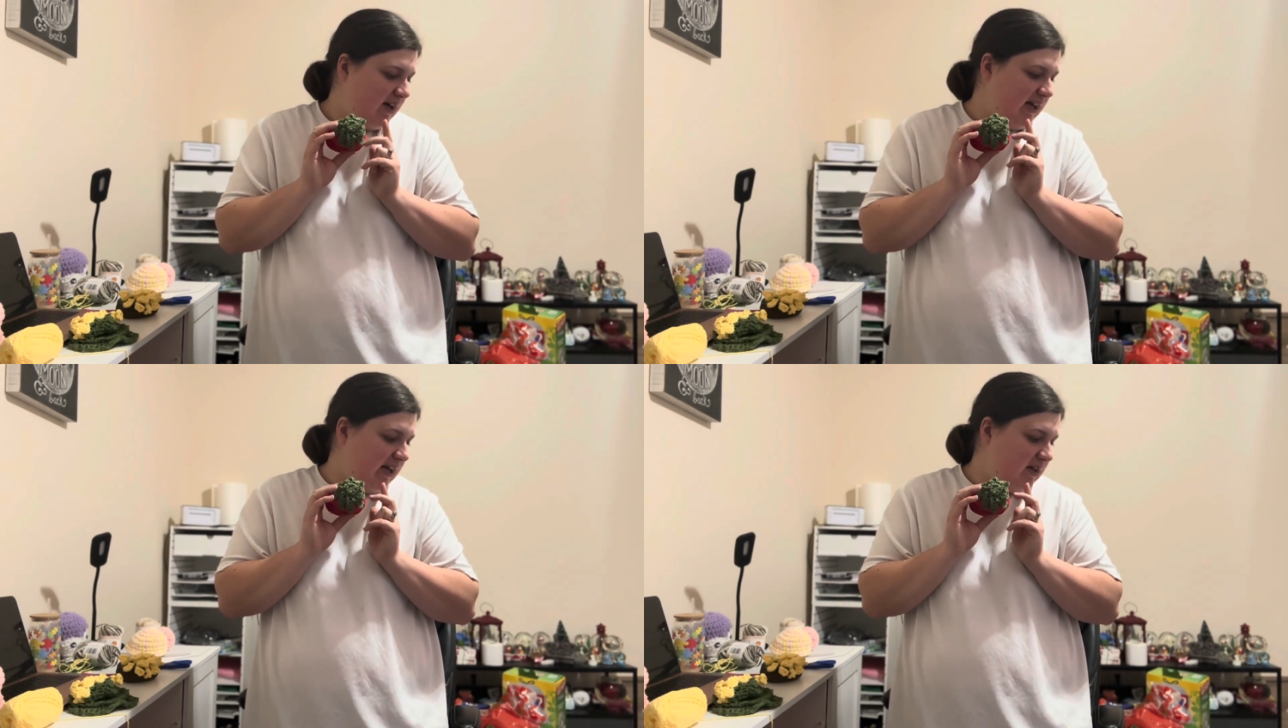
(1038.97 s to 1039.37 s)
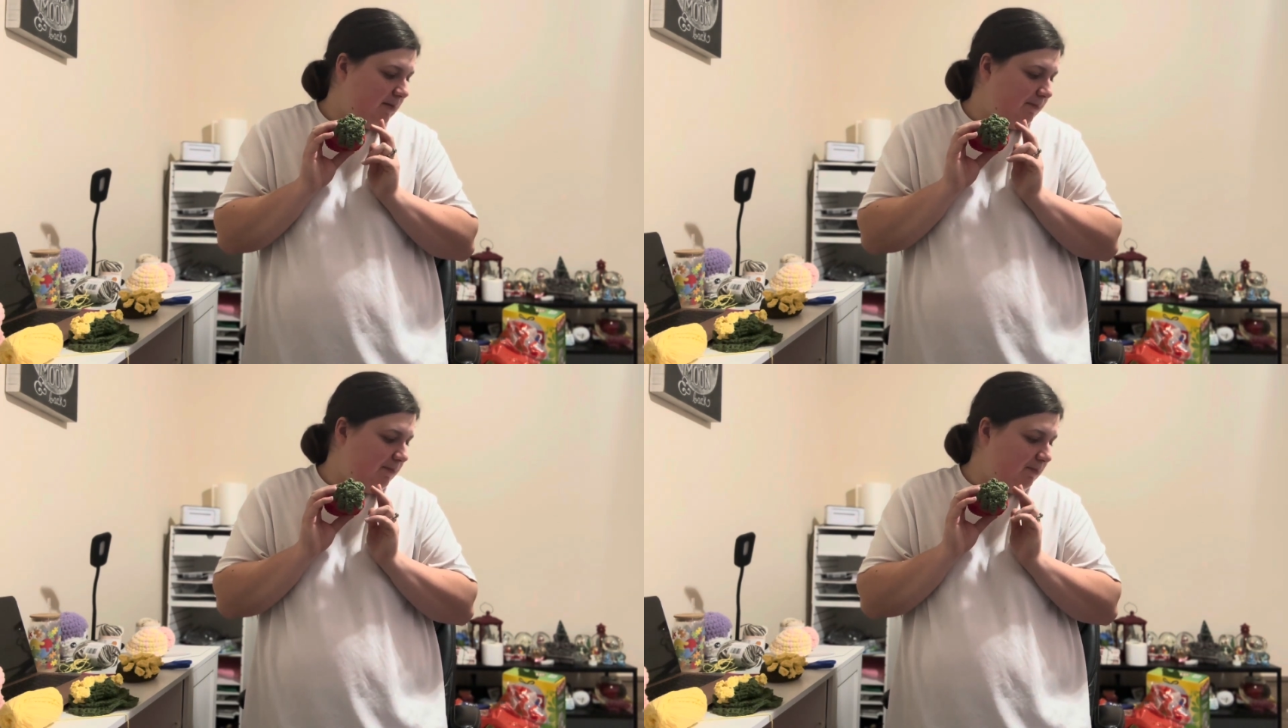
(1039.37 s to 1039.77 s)
and
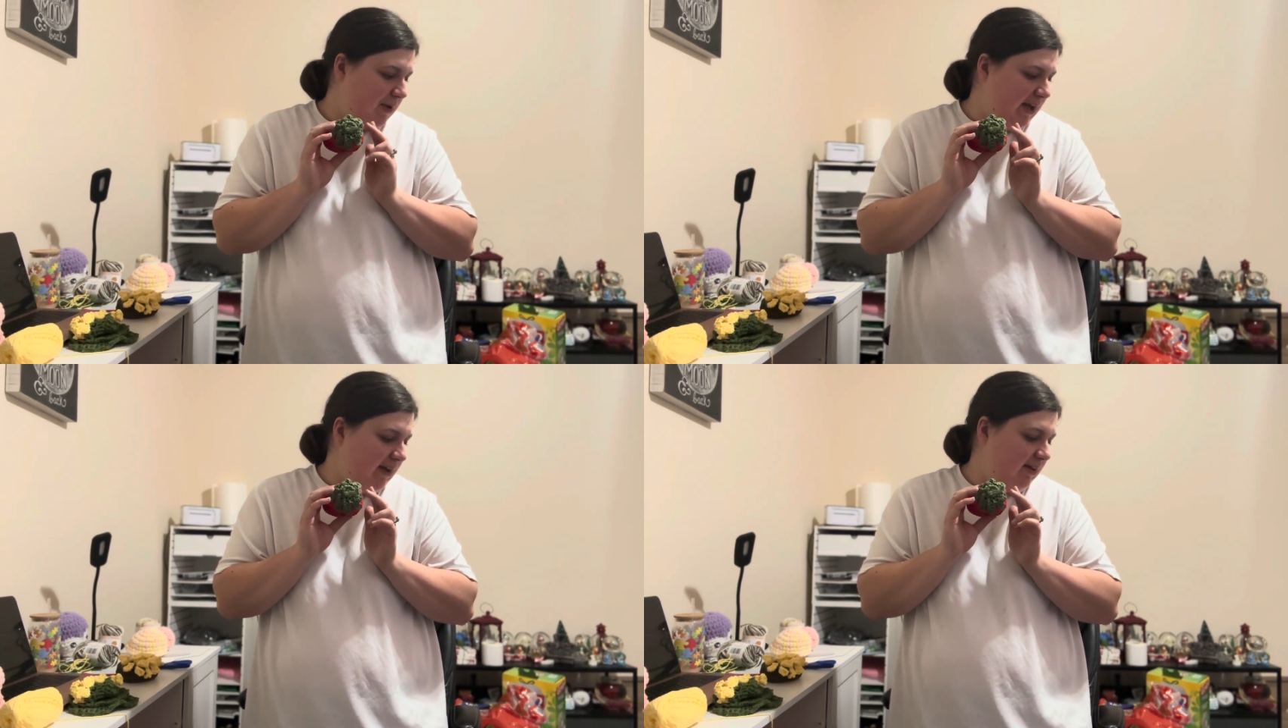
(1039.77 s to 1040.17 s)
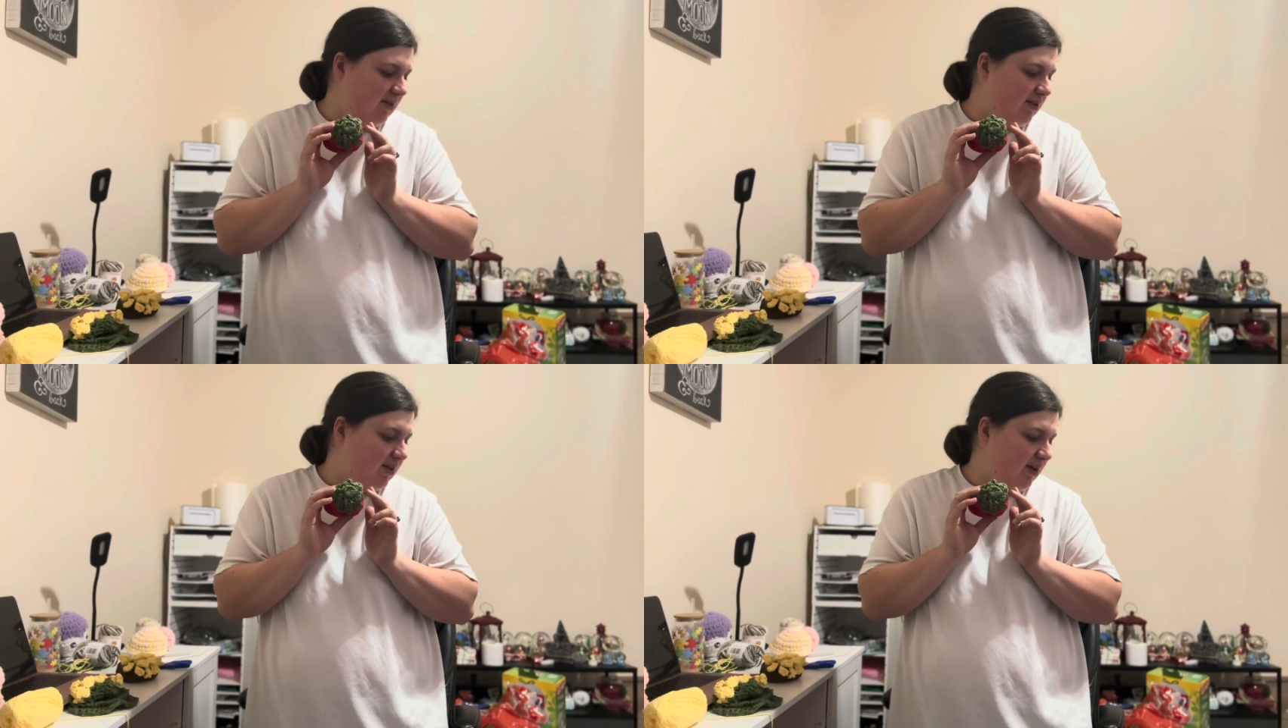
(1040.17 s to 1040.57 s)
the
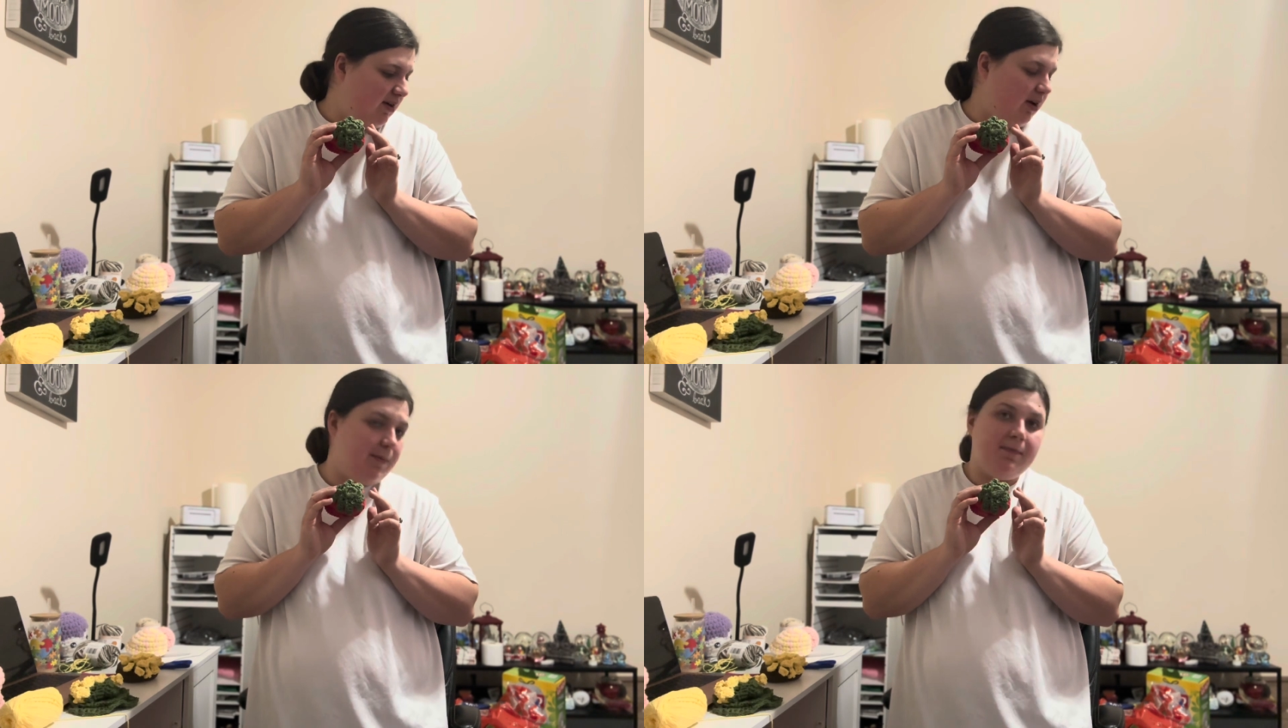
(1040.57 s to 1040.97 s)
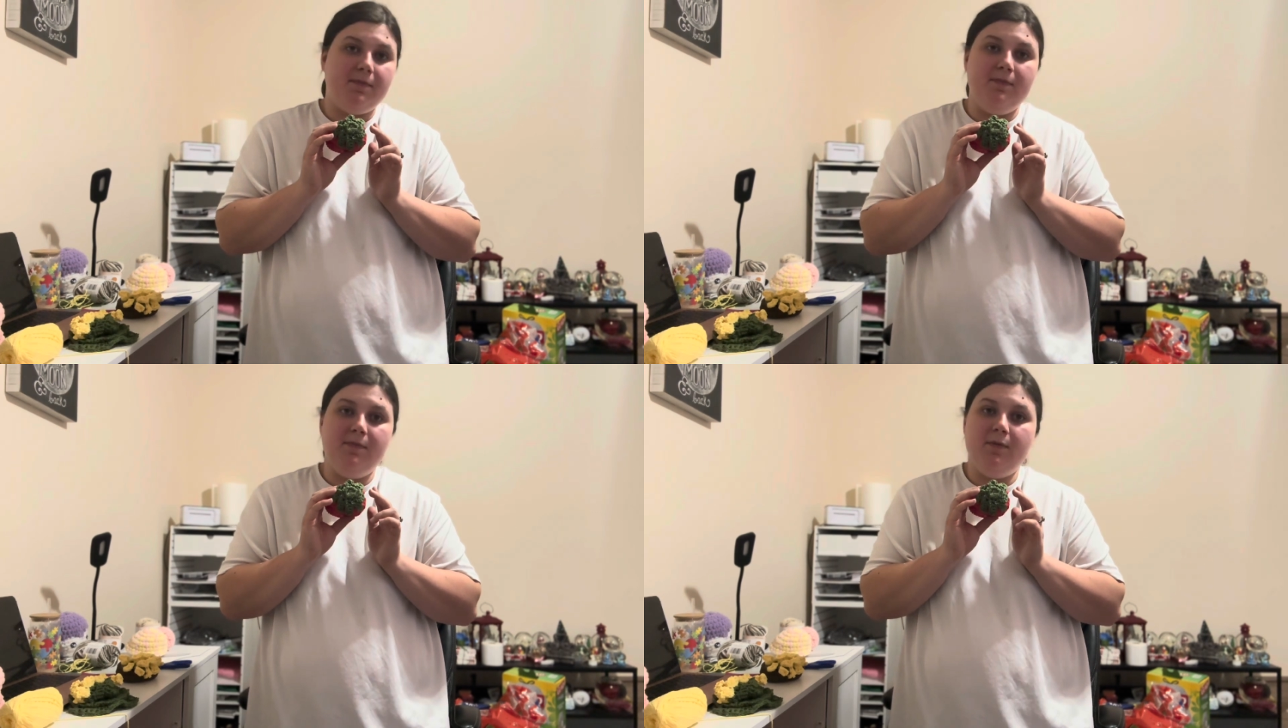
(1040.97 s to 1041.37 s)
bees are
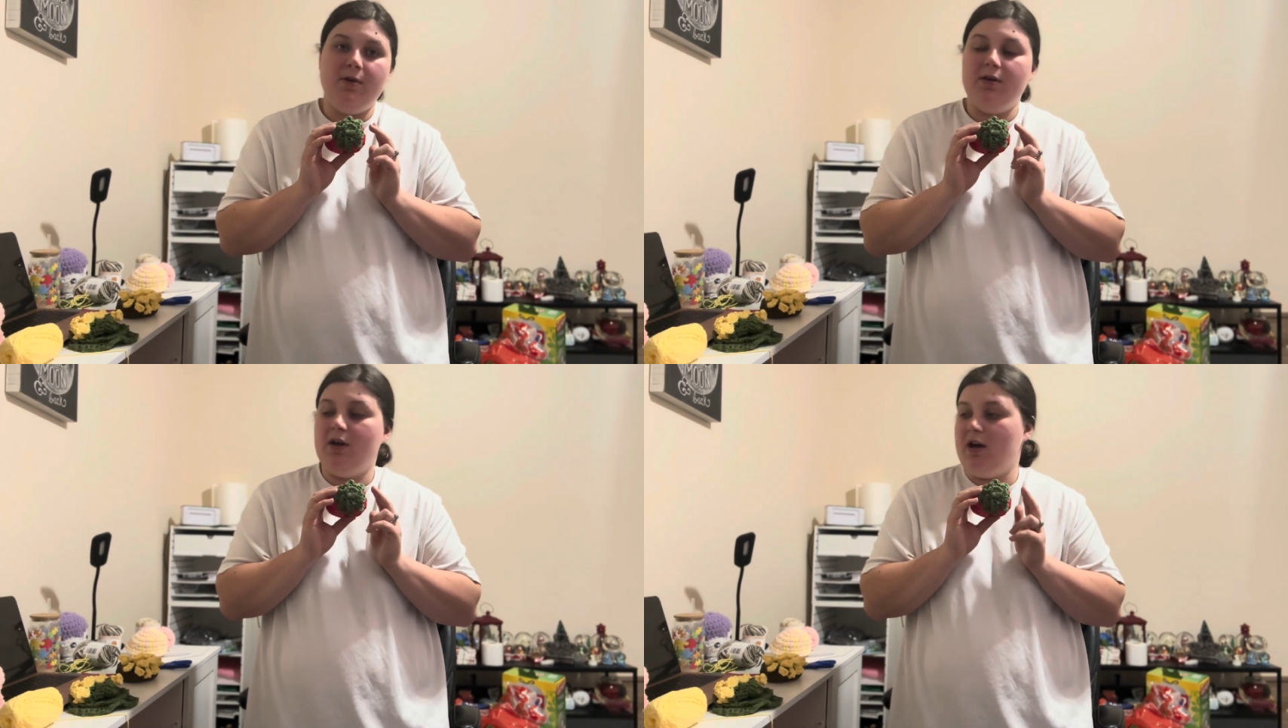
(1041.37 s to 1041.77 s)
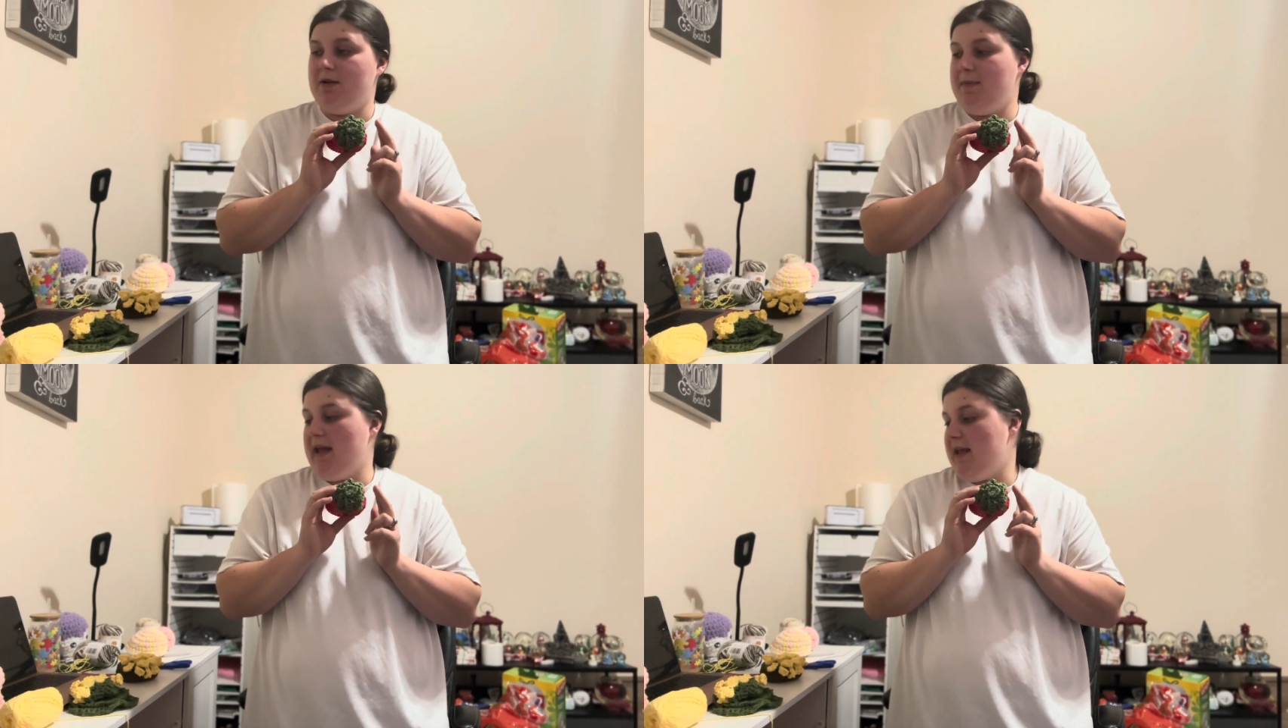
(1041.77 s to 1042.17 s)

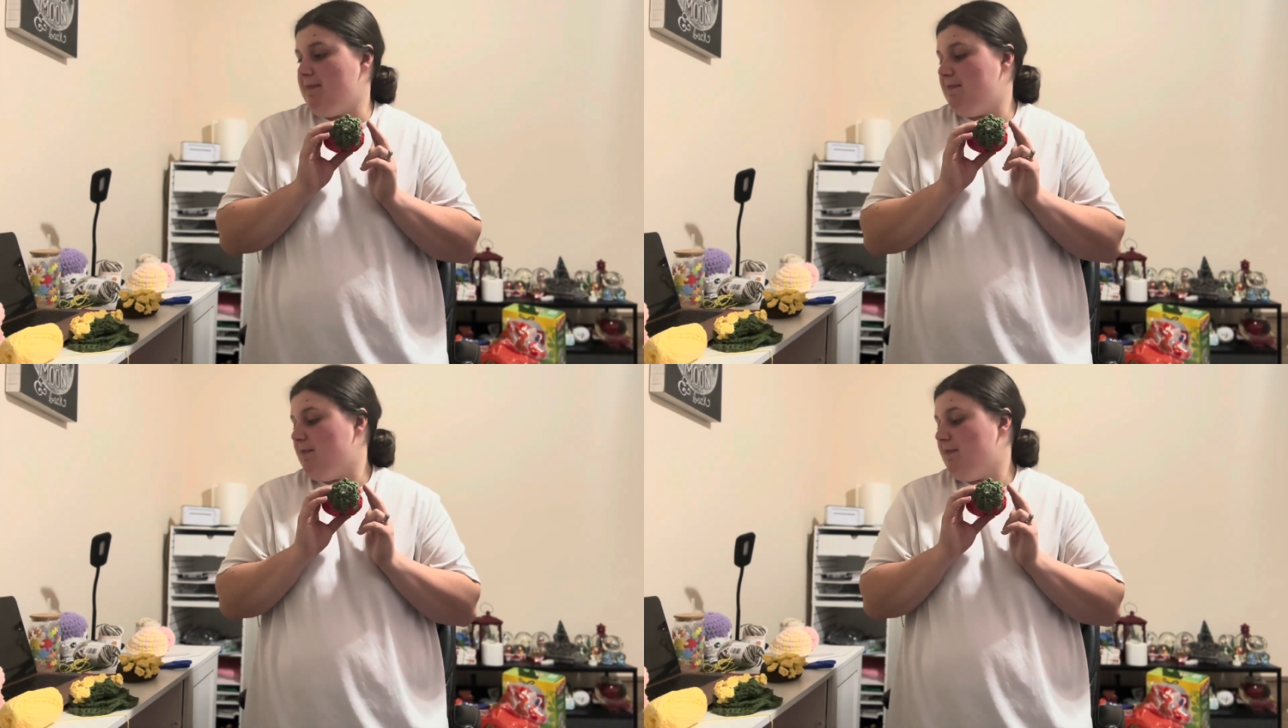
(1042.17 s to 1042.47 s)
non-paid.